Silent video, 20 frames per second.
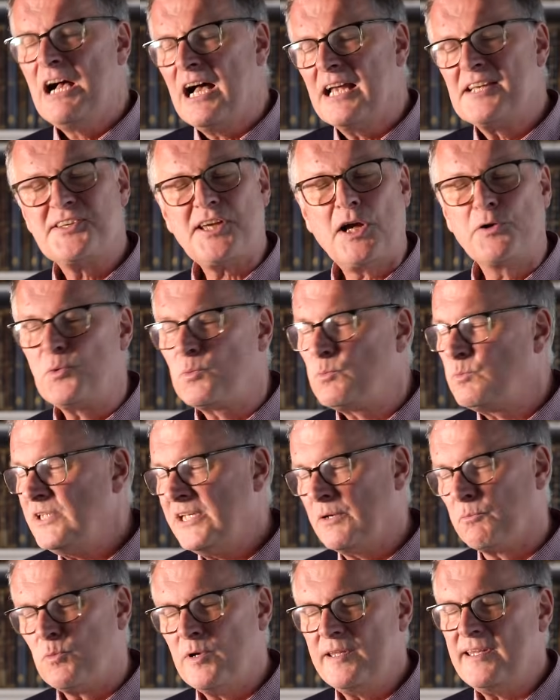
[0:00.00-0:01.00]
And so
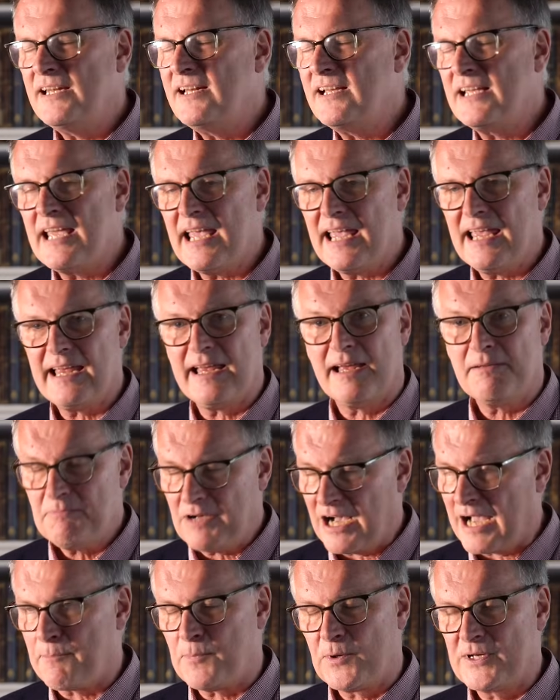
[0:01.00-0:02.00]
within a year,
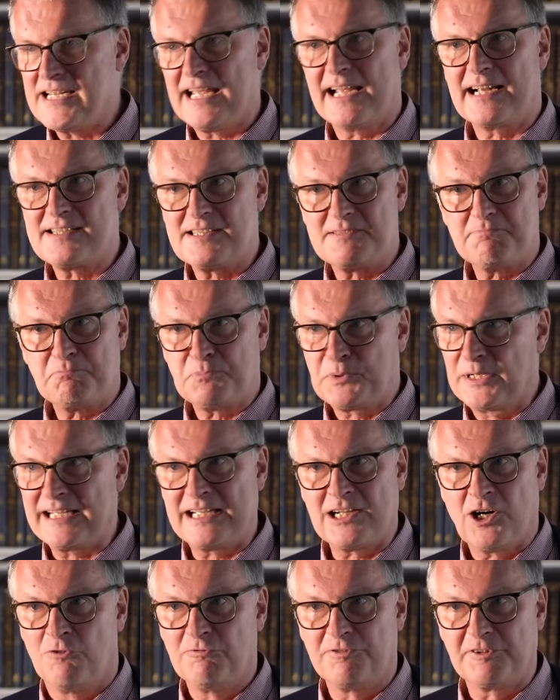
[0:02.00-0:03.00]
I predict, pretty
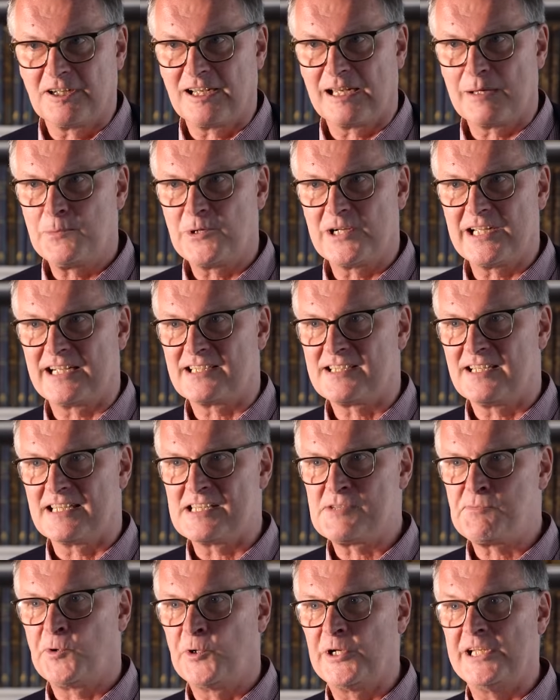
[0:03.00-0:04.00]
confidently predict at
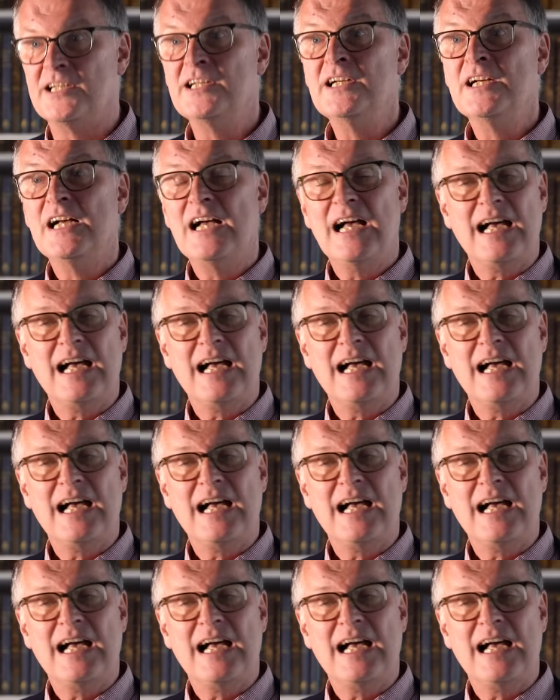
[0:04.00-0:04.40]
this point,